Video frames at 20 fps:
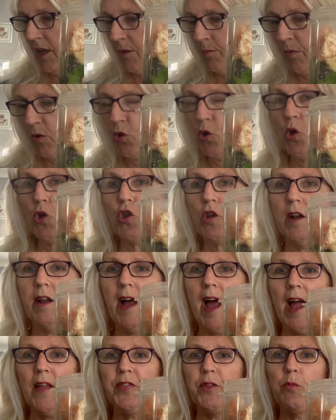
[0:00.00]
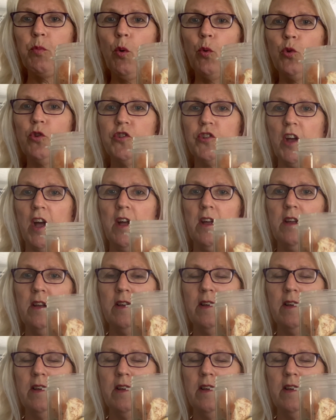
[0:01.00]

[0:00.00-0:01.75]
But usually I add the water